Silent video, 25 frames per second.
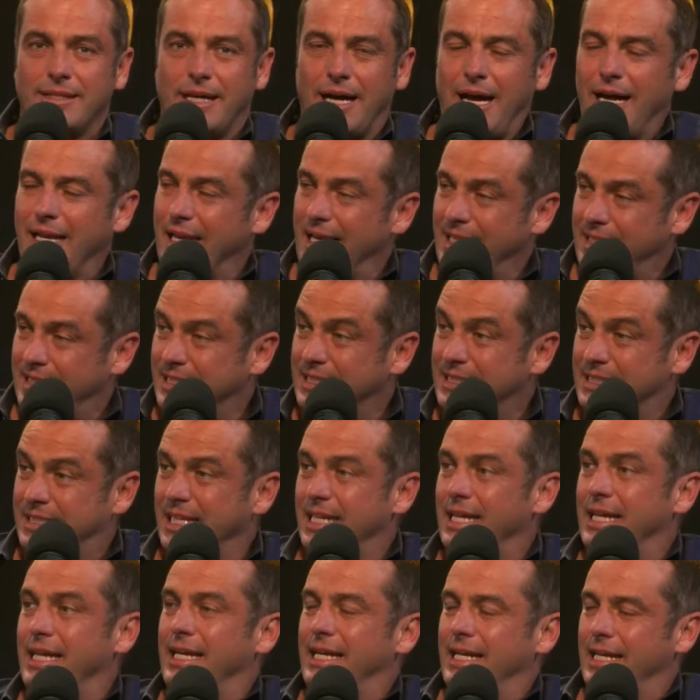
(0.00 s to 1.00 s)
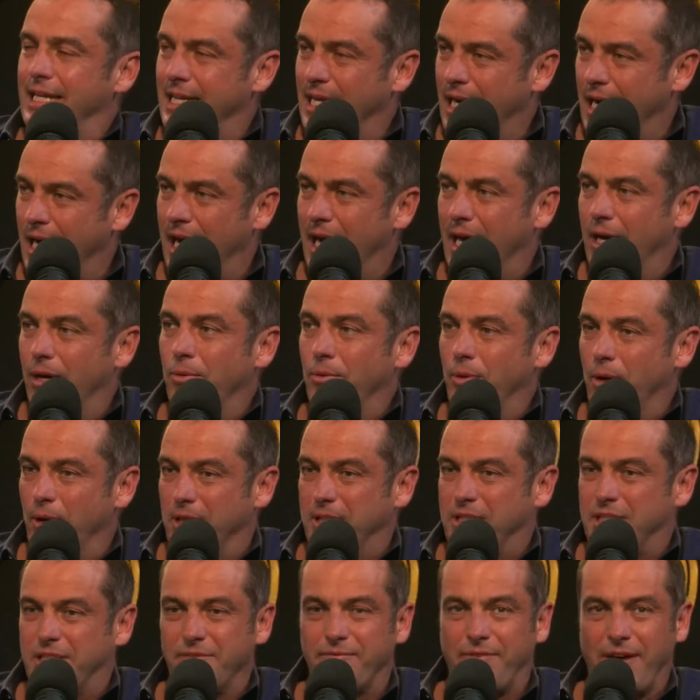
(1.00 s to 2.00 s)
I like to see where
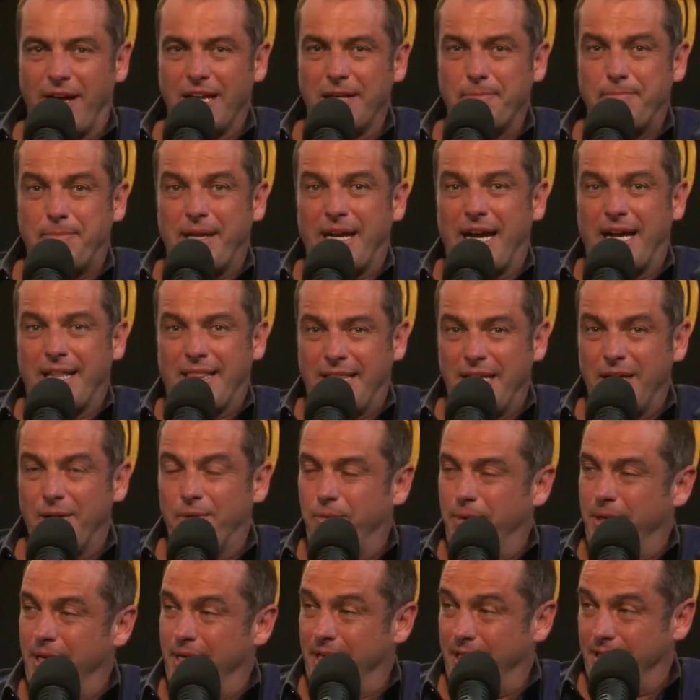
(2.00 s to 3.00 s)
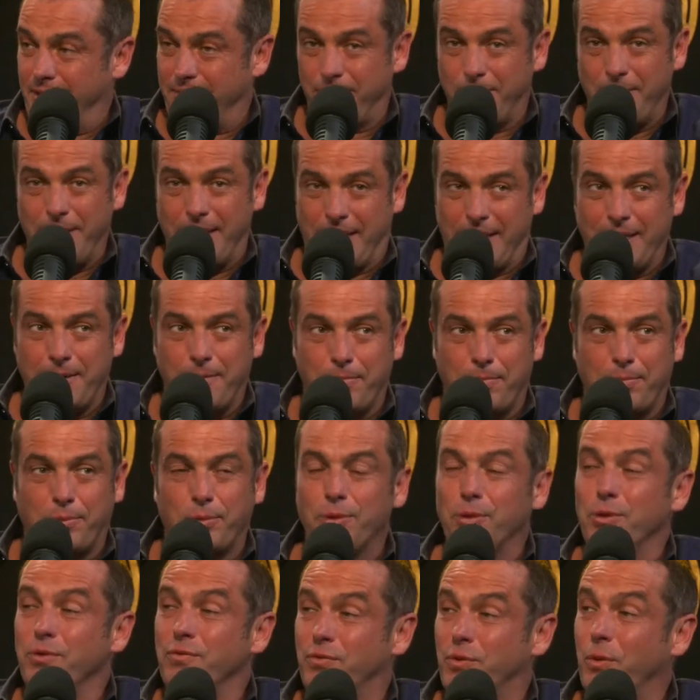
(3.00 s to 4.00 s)
it's developing. I think we could
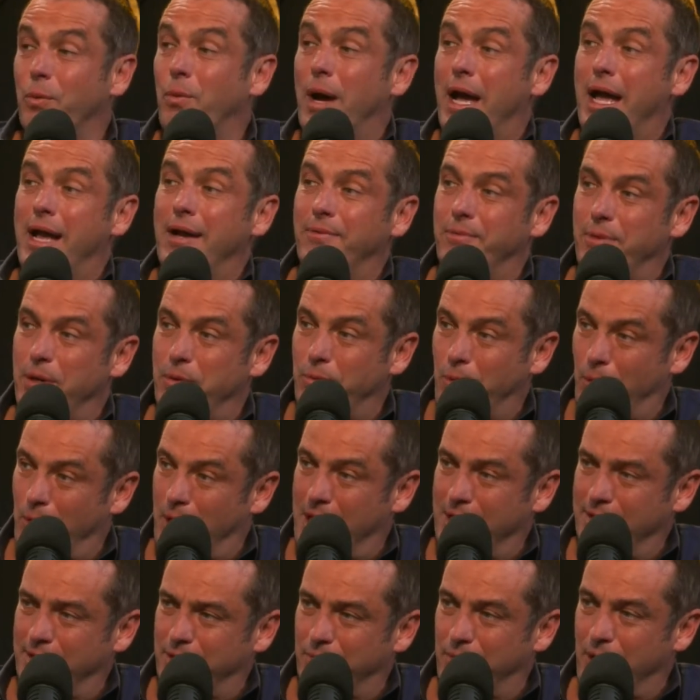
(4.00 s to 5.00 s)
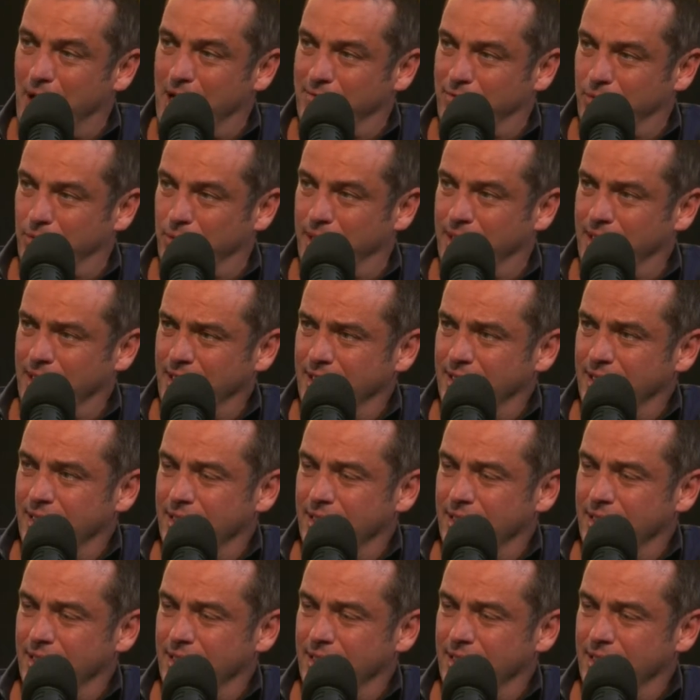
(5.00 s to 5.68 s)
improve the way we roll out the rivalry.